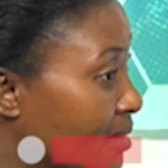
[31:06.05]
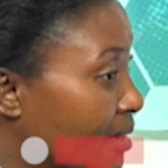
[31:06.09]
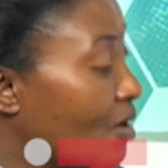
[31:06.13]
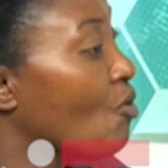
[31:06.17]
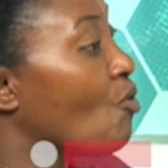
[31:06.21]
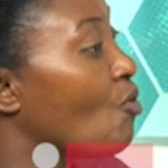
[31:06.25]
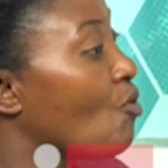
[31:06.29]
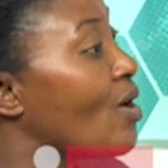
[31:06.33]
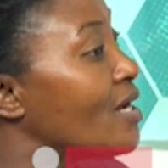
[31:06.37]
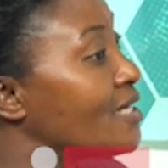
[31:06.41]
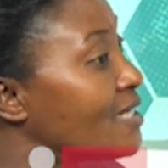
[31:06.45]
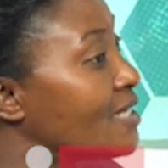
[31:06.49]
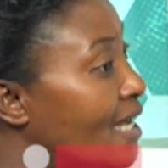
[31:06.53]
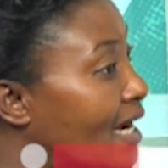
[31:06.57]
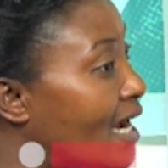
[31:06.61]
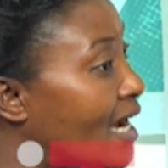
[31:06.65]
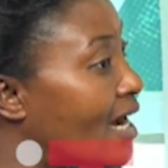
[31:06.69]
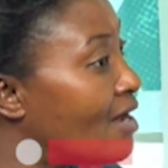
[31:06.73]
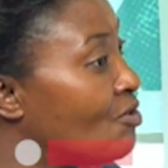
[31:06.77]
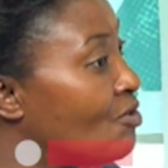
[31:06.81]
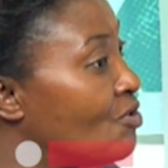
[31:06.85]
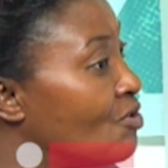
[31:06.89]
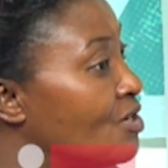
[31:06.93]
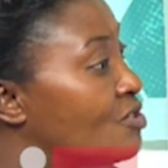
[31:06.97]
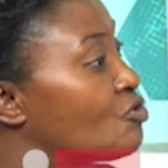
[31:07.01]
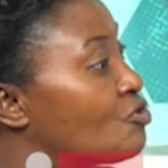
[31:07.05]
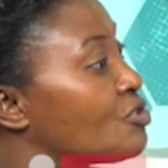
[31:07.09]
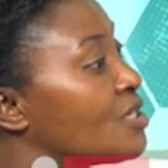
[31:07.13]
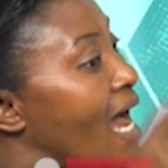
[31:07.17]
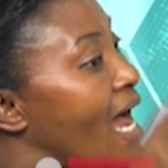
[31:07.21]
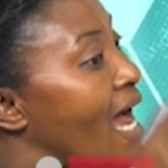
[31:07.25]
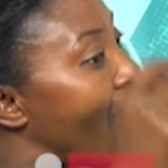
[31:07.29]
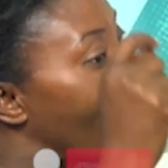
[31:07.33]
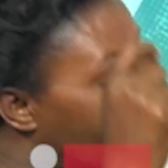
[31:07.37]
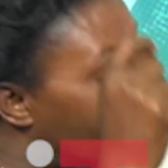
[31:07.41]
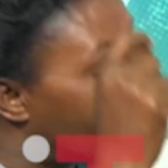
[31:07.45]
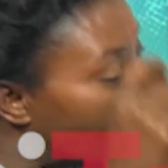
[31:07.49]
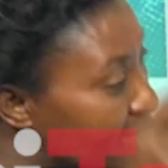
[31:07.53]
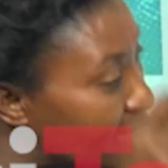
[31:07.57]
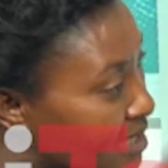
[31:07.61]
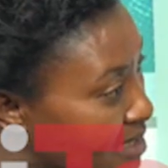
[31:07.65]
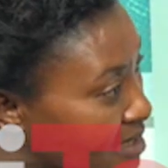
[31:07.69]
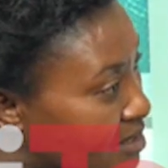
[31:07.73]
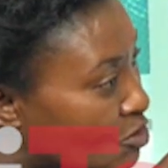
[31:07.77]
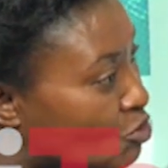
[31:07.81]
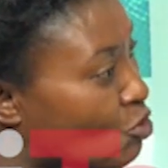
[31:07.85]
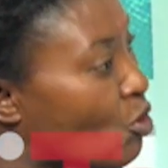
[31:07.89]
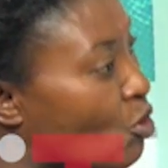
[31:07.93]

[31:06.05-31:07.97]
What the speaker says: What I can do is to say, at least to